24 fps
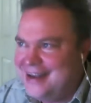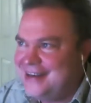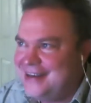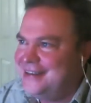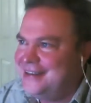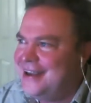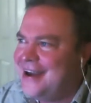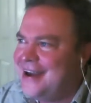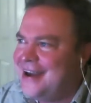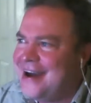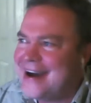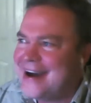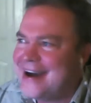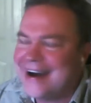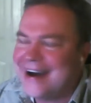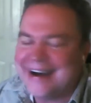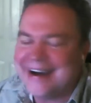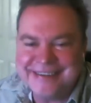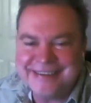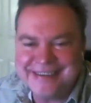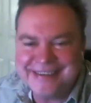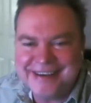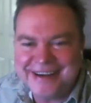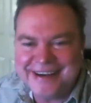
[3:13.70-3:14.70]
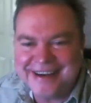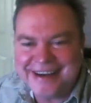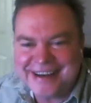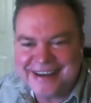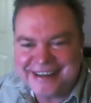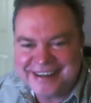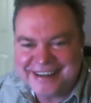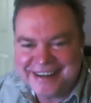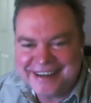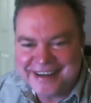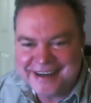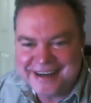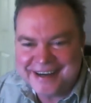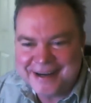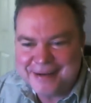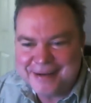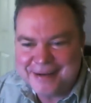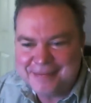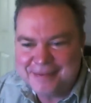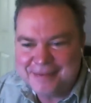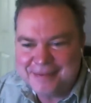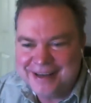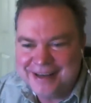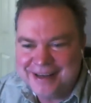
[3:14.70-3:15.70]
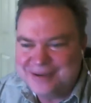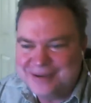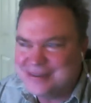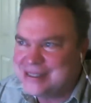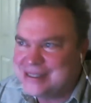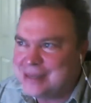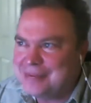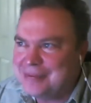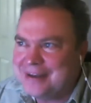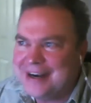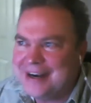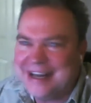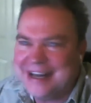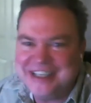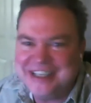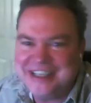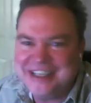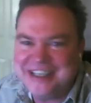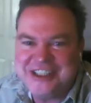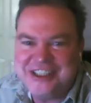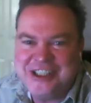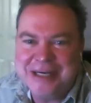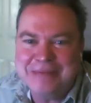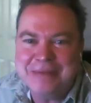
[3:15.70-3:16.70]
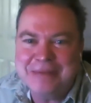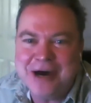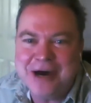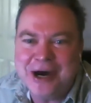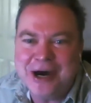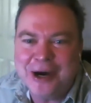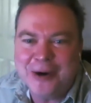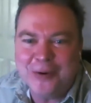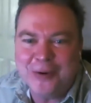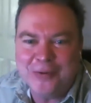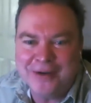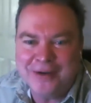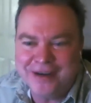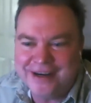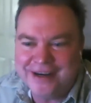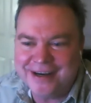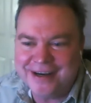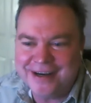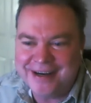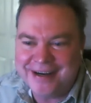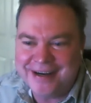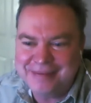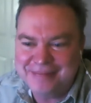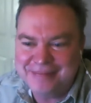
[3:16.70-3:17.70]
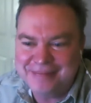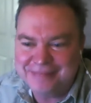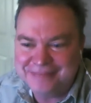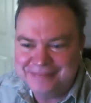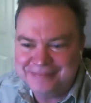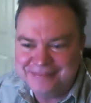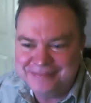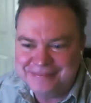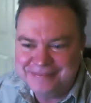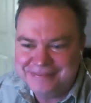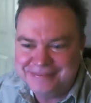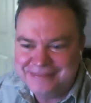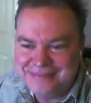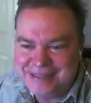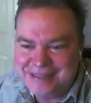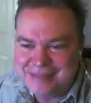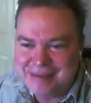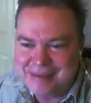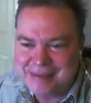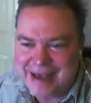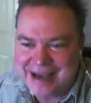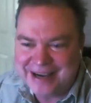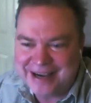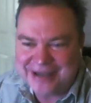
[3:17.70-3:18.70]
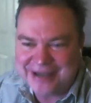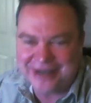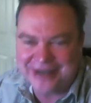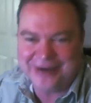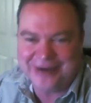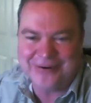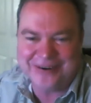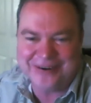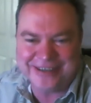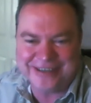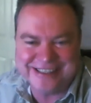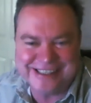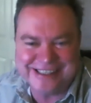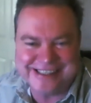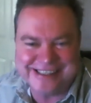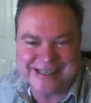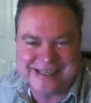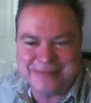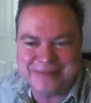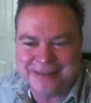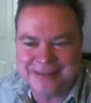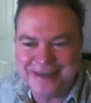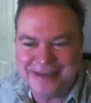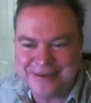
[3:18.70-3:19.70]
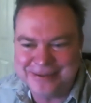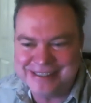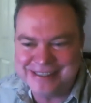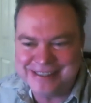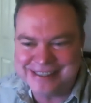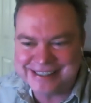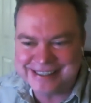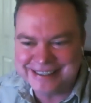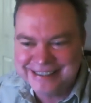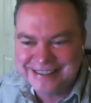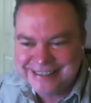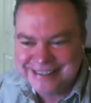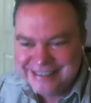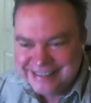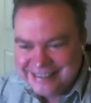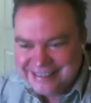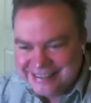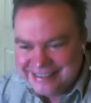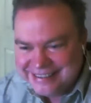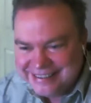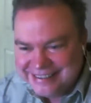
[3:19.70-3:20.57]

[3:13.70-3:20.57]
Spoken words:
Yeah. And it was something like GMO tobacco or something. It was.